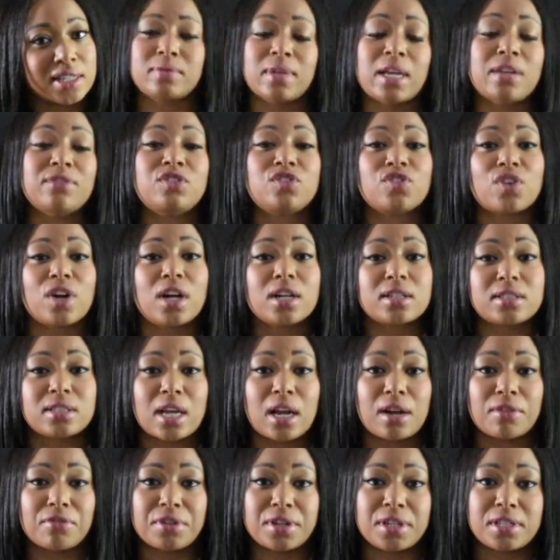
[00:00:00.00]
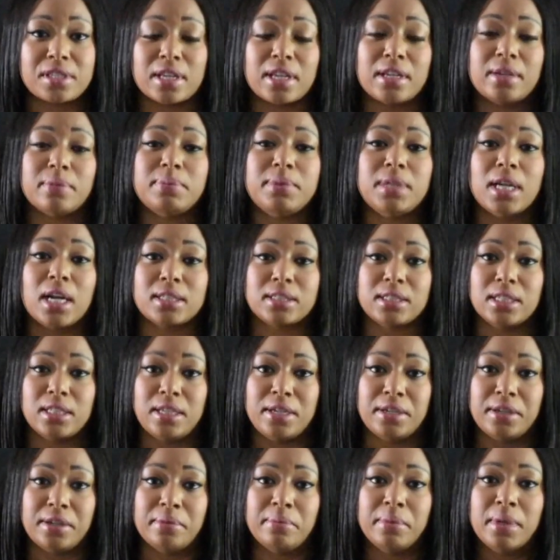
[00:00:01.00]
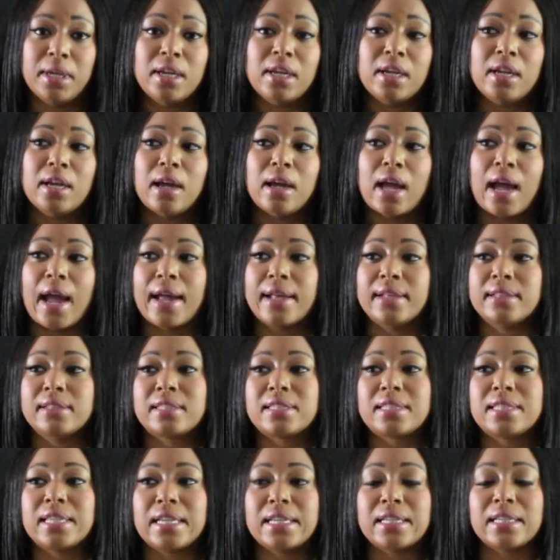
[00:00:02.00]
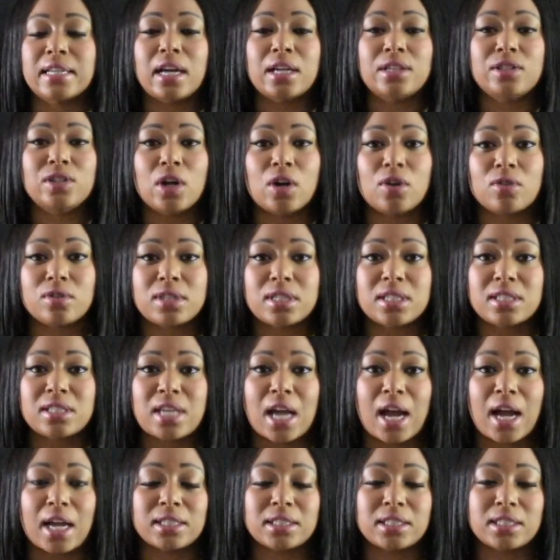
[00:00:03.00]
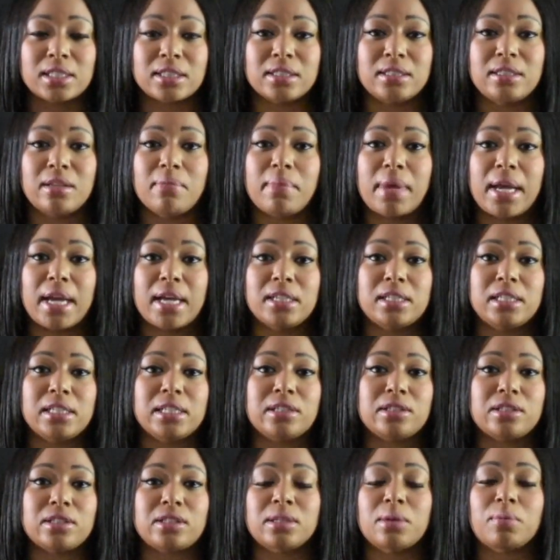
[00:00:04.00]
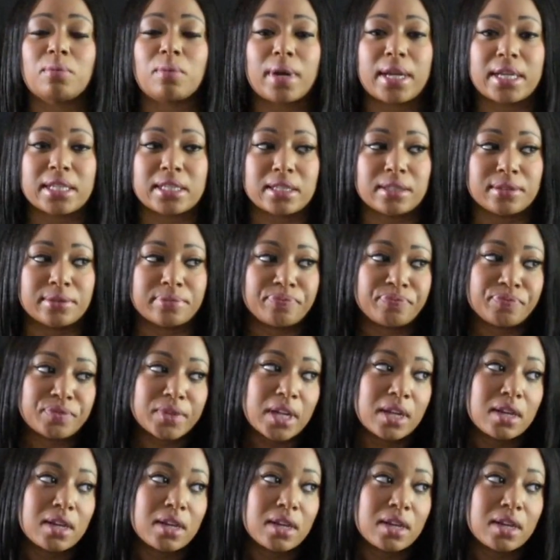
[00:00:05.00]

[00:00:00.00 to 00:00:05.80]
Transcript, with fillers: They drugged Tyrese and abducted him and sent a note to Tasha demanding some ransom.